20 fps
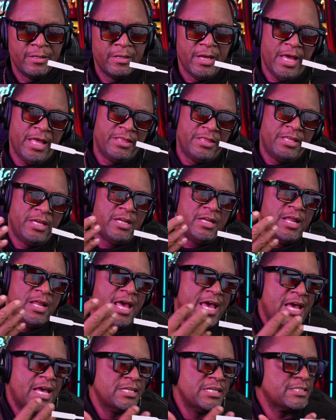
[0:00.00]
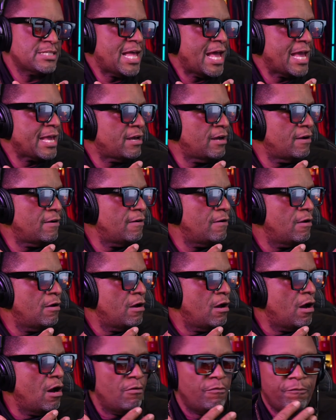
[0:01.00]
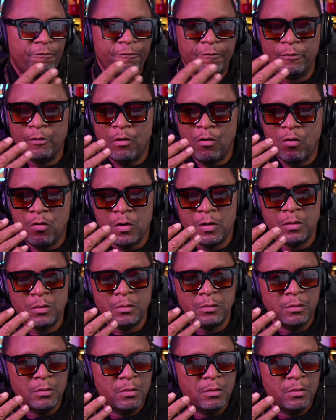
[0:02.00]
And then it has like a floral